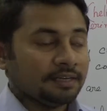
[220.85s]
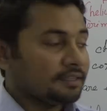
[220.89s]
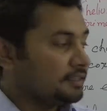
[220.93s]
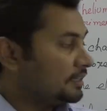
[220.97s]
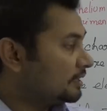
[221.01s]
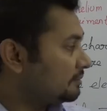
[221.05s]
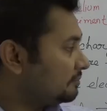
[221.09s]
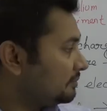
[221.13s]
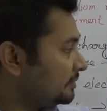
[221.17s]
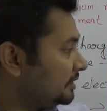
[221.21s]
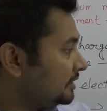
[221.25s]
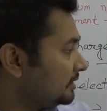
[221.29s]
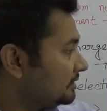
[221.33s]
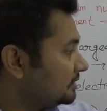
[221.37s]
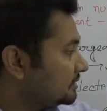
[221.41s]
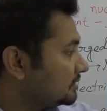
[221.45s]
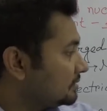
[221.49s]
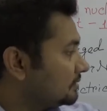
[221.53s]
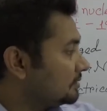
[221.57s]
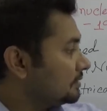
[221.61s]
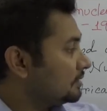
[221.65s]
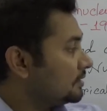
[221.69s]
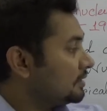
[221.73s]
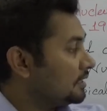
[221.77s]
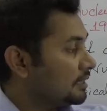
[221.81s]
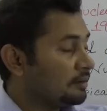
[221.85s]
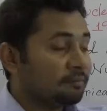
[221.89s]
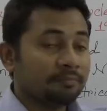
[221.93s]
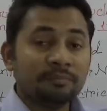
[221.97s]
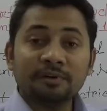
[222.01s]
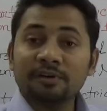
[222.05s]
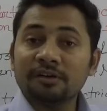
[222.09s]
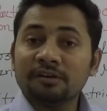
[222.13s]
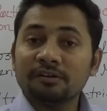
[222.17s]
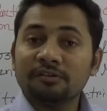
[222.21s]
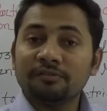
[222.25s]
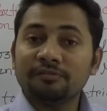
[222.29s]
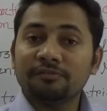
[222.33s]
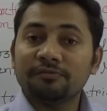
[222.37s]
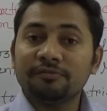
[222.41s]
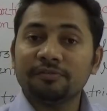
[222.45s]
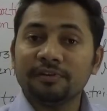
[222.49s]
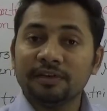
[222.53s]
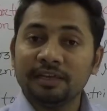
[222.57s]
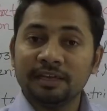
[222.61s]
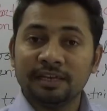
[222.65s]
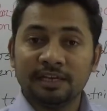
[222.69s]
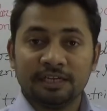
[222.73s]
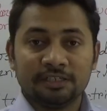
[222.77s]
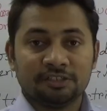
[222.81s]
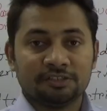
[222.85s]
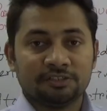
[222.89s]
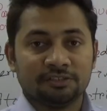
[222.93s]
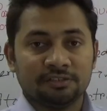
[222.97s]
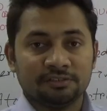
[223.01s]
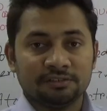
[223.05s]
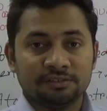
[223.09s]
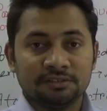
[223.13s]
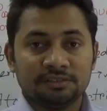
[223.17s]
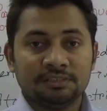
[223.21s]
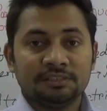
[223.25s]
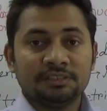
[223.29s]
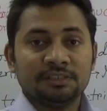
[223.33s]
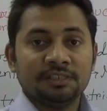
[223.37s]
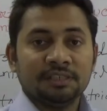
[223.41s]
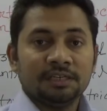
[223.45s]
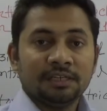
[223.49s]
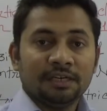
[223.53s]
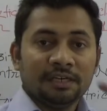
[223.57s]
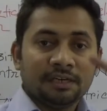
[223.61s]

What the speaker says: That means the number of electrons